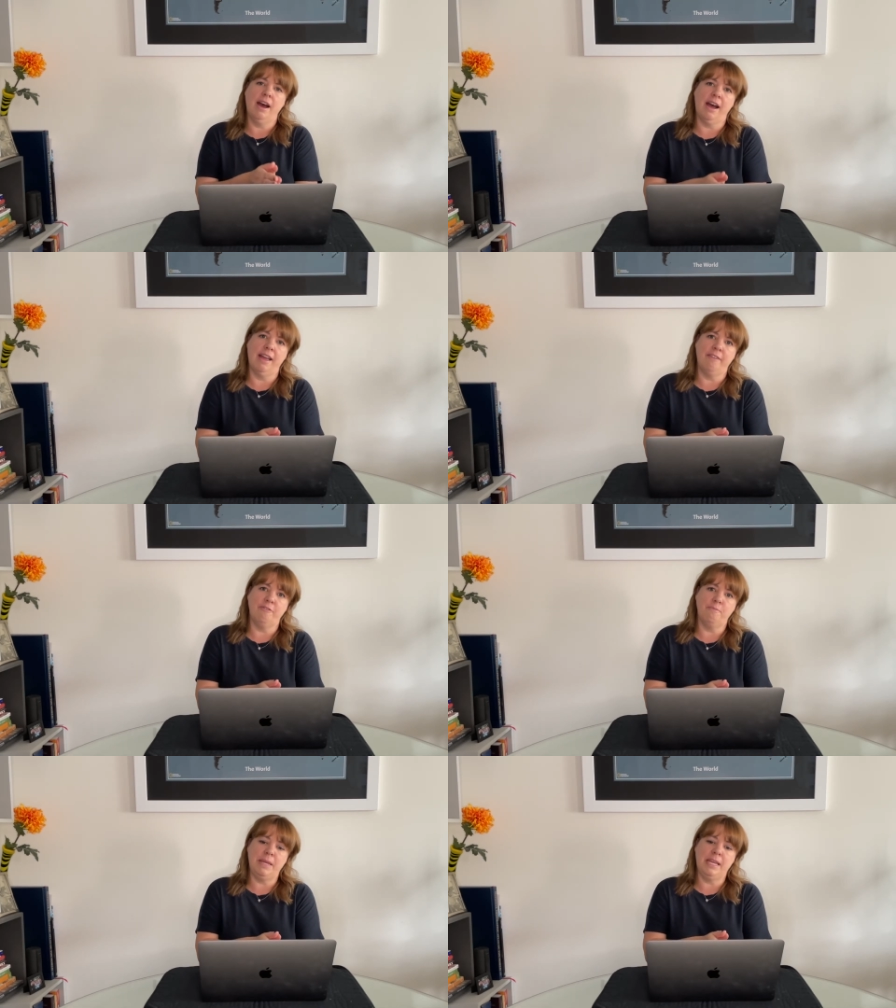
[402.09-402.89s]

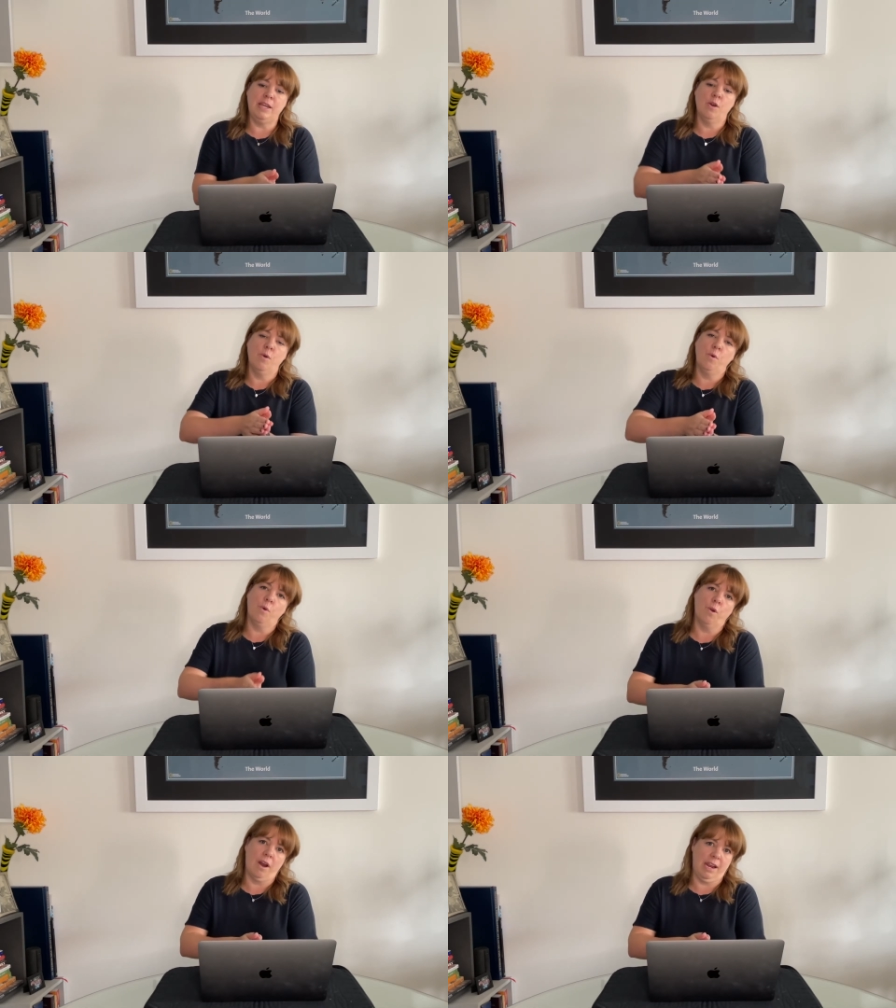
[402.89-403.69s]
IFB,
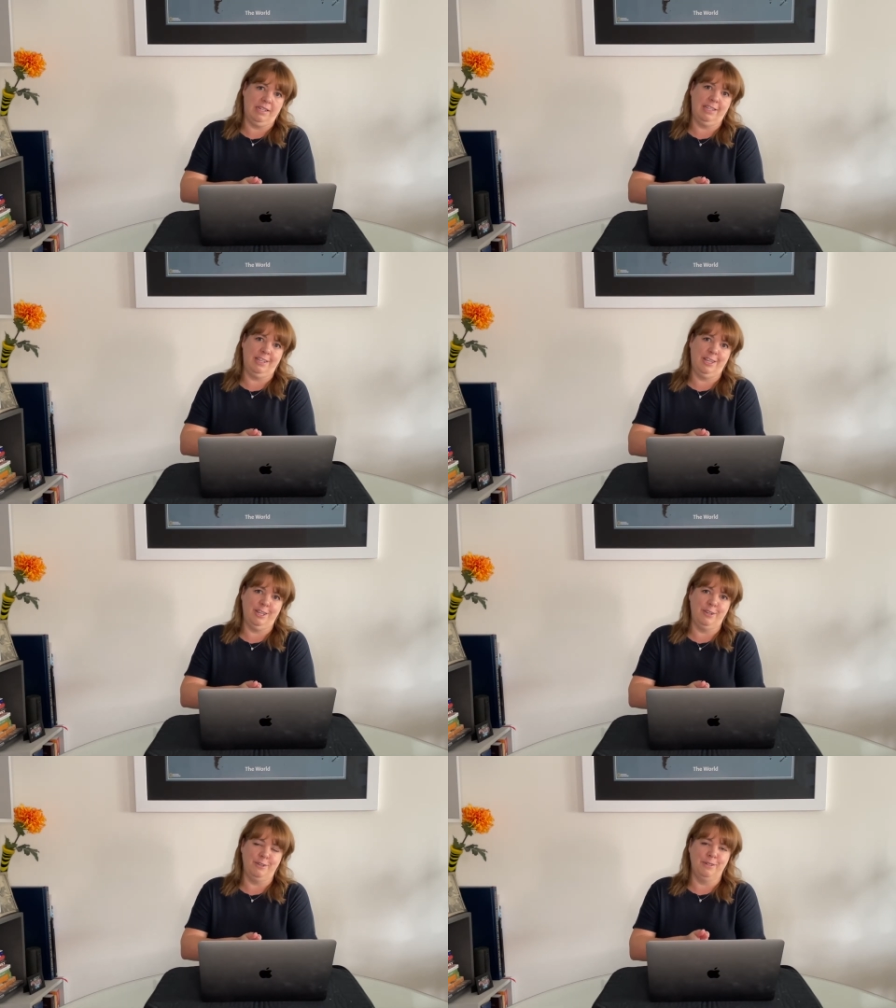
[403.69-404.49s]
or
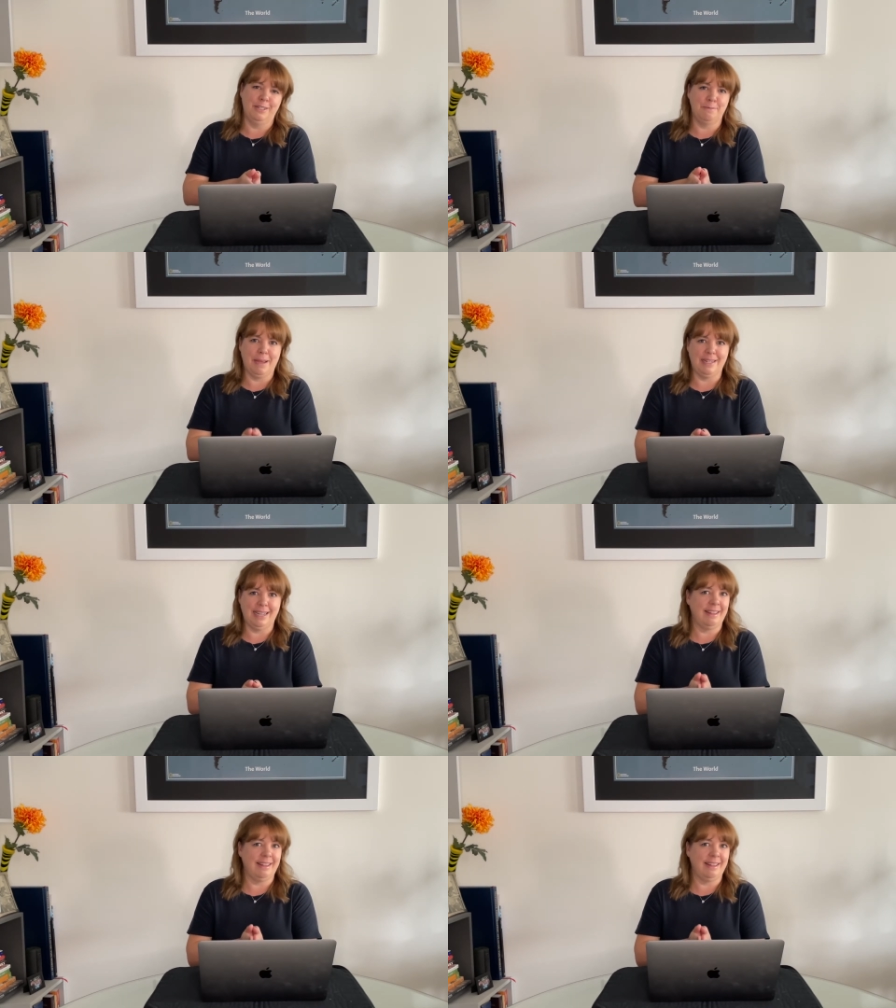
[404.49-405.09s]
ITQ, depending.